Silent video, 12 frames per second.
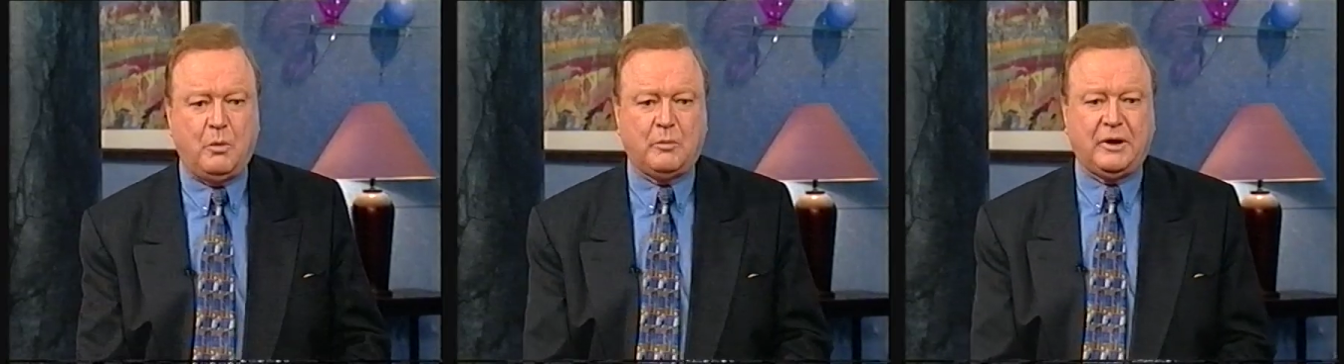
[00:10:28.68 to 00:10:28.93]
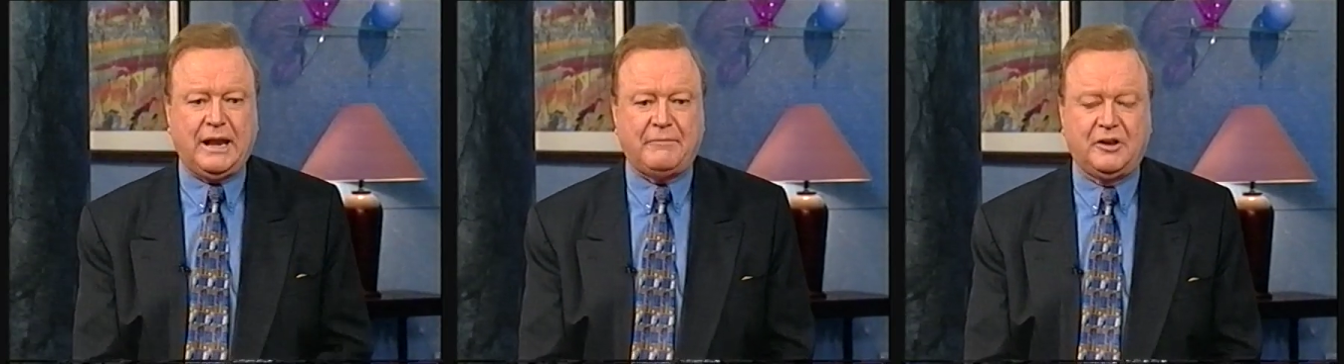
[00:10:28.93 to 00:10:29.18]

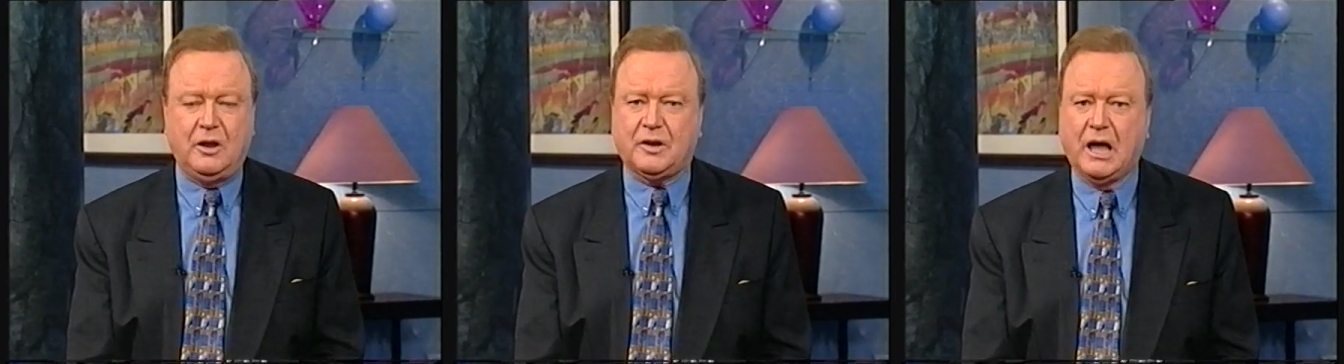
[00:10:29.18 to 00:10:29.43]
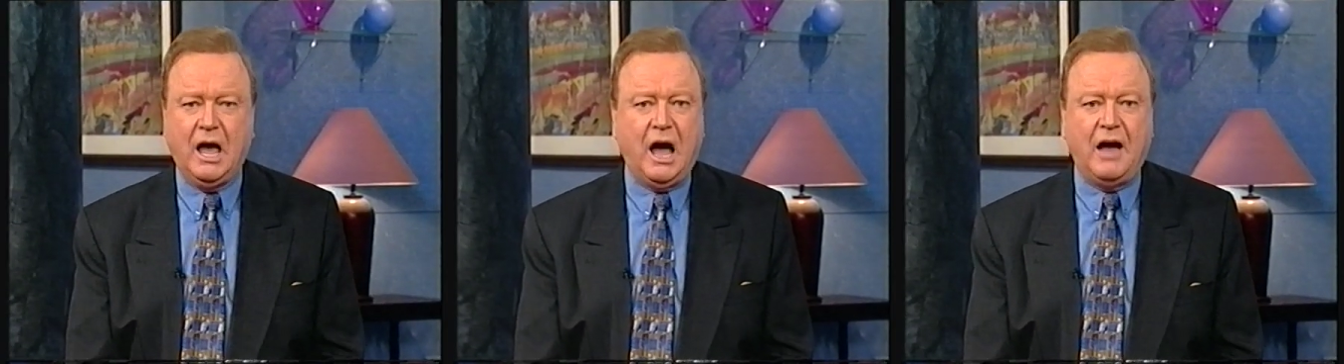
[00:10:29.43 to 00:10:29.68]
well, we'll have a
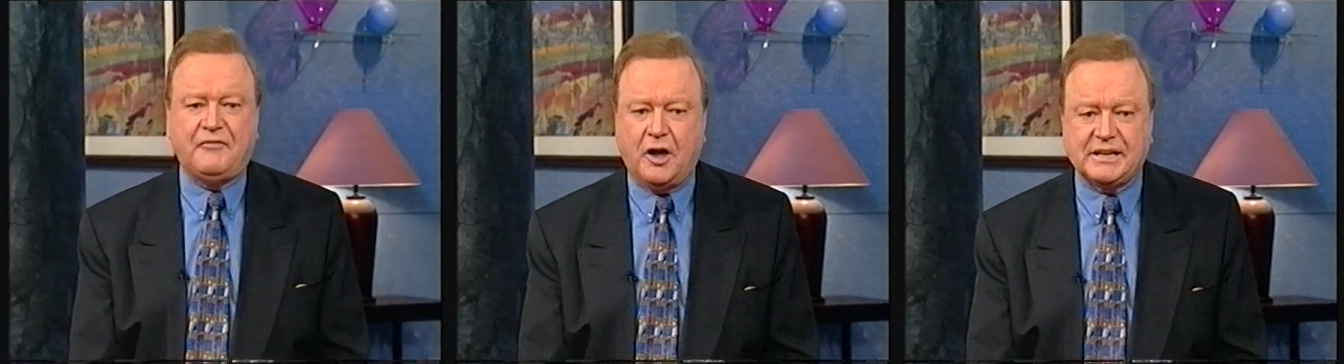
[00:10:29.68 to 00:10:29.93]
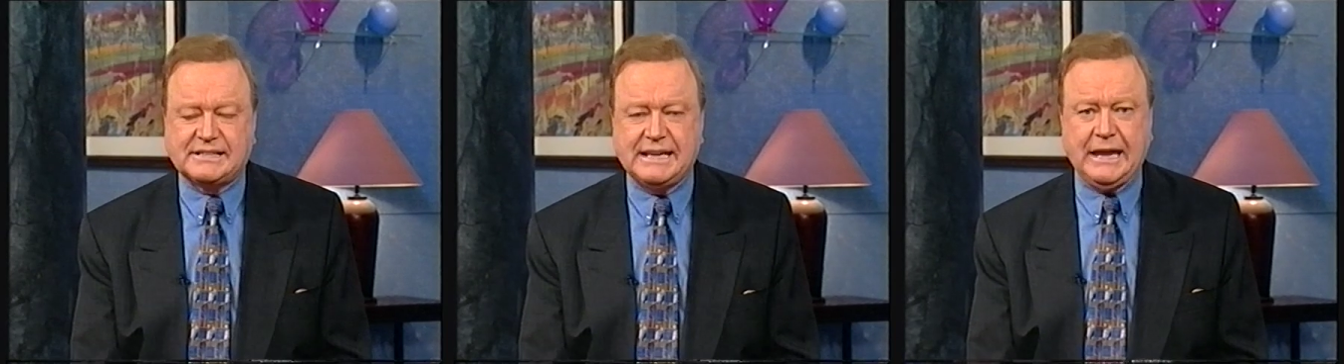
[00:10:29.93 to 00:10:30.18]
look. I've
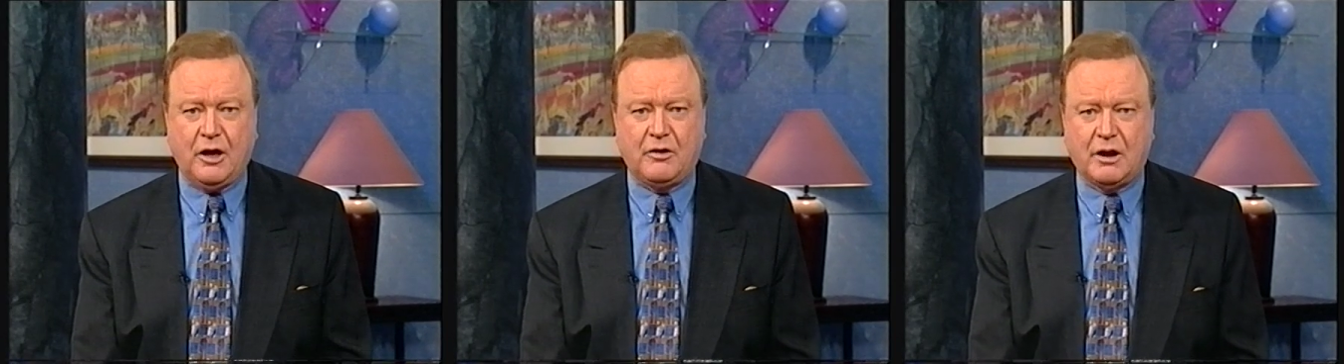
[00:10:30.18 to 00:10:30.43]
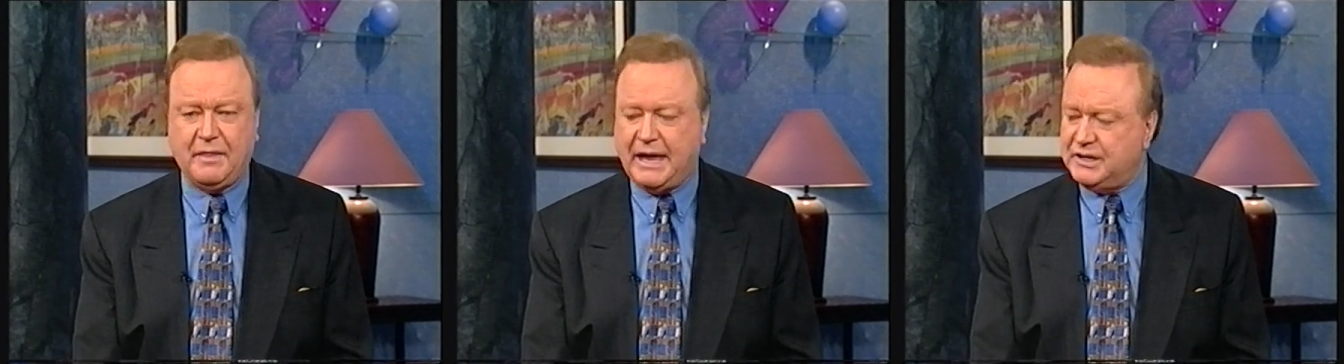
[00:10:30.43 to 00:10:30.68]
got to see
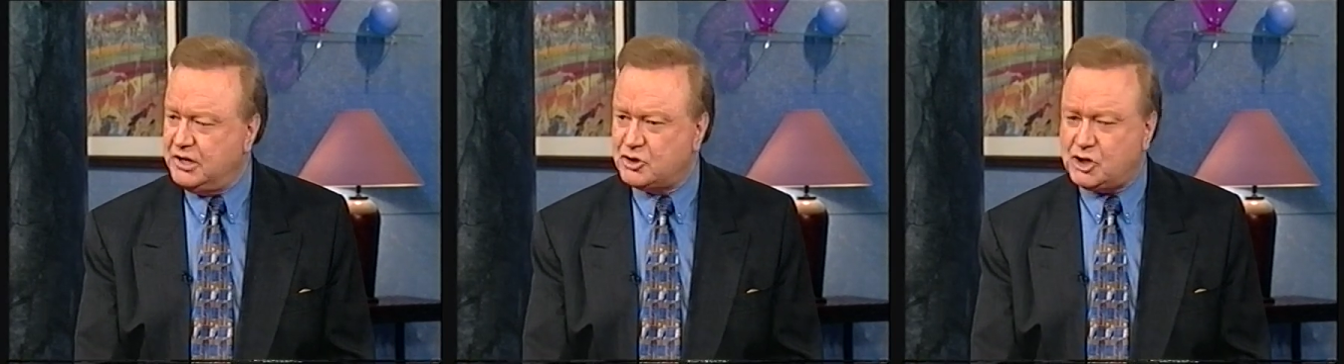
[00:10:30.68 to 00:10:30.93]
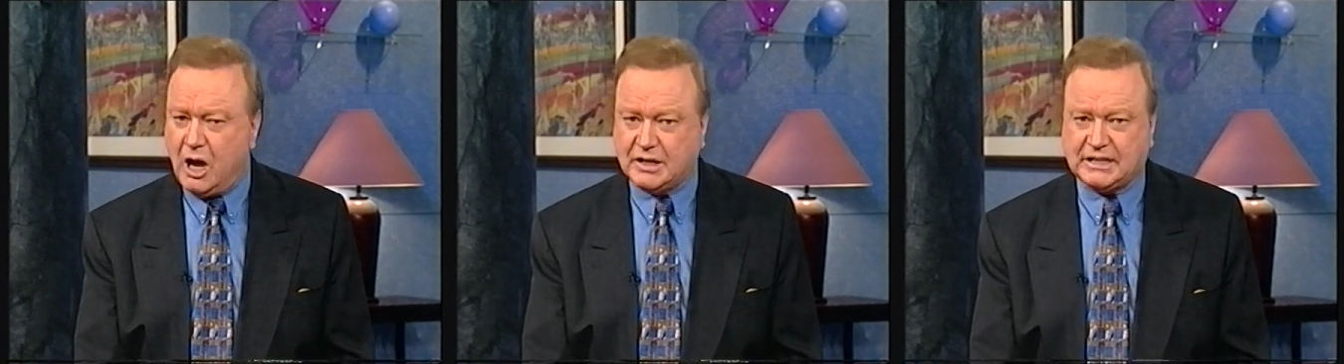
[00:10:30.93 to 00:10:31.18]
her in that new
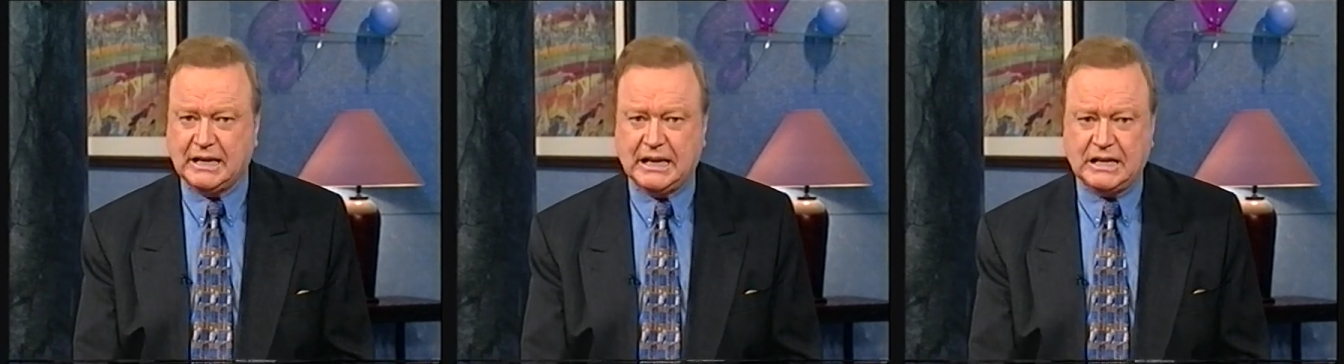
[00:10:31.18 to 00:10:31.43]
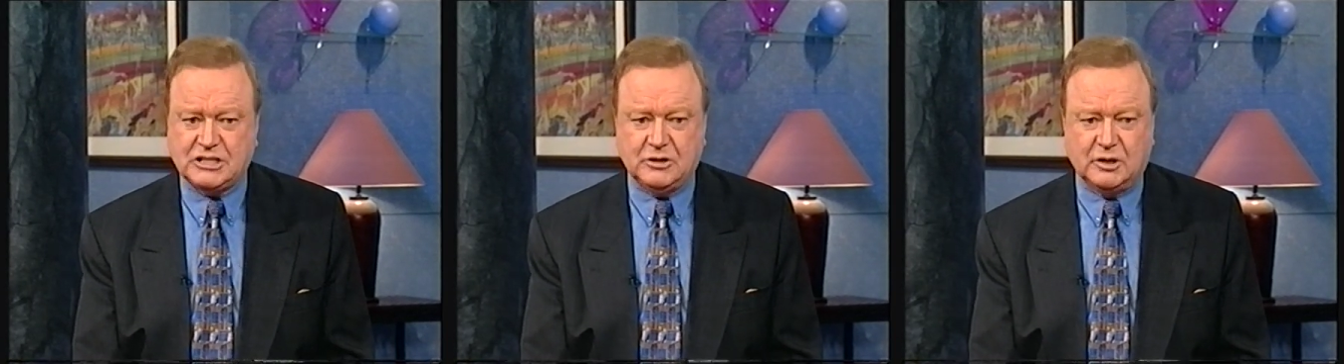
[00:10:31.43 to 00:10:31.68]
shot.
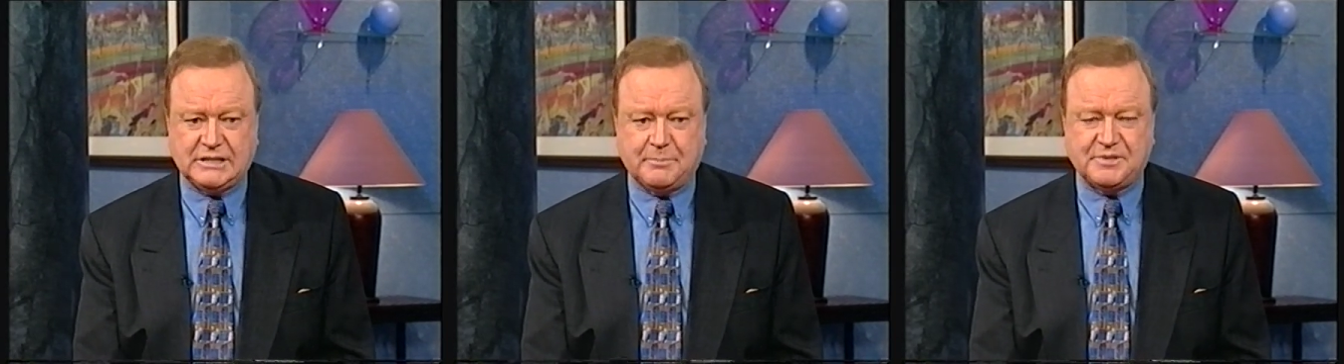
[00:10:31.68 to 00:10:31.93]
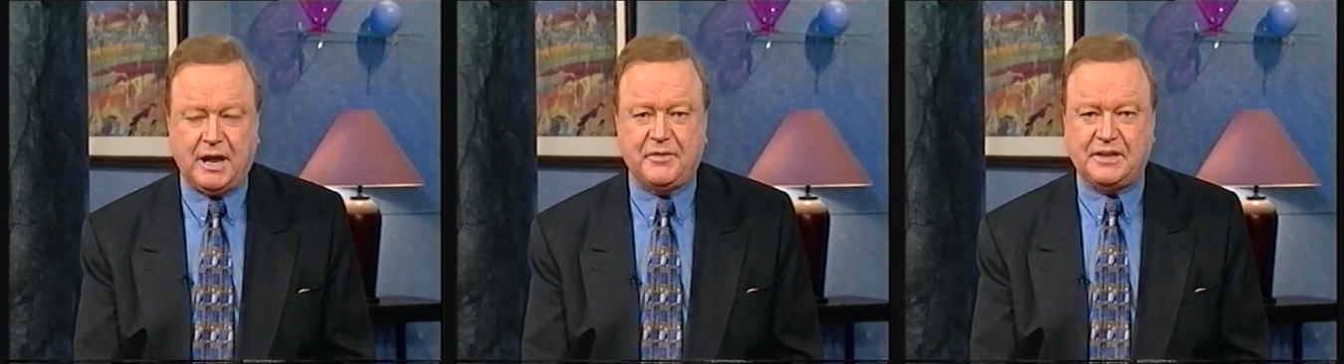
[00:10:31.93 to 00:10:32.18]
Yes. She looked
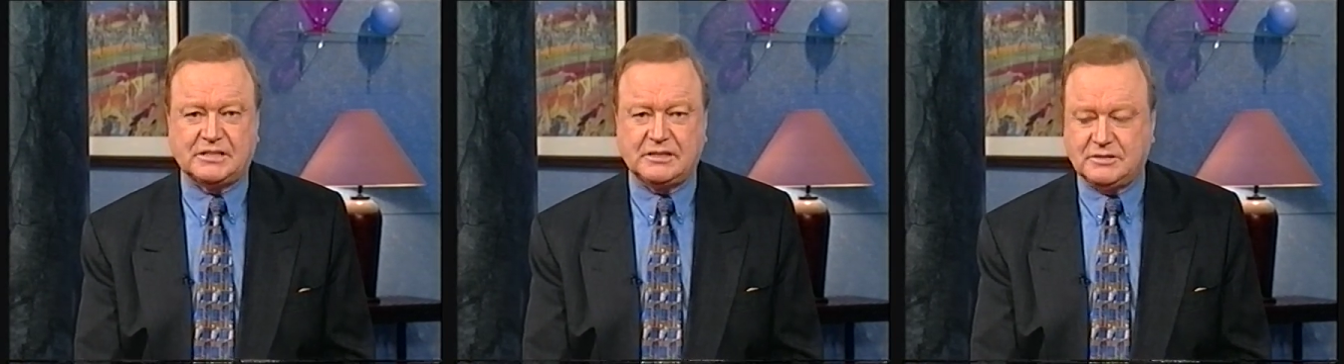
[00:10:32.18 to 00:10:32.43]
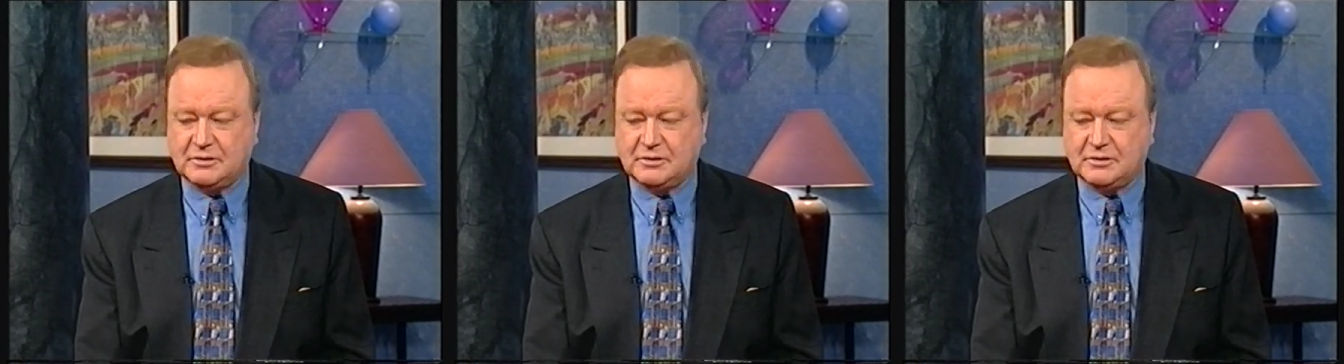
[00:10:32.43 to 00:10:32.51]
absolutely. I think she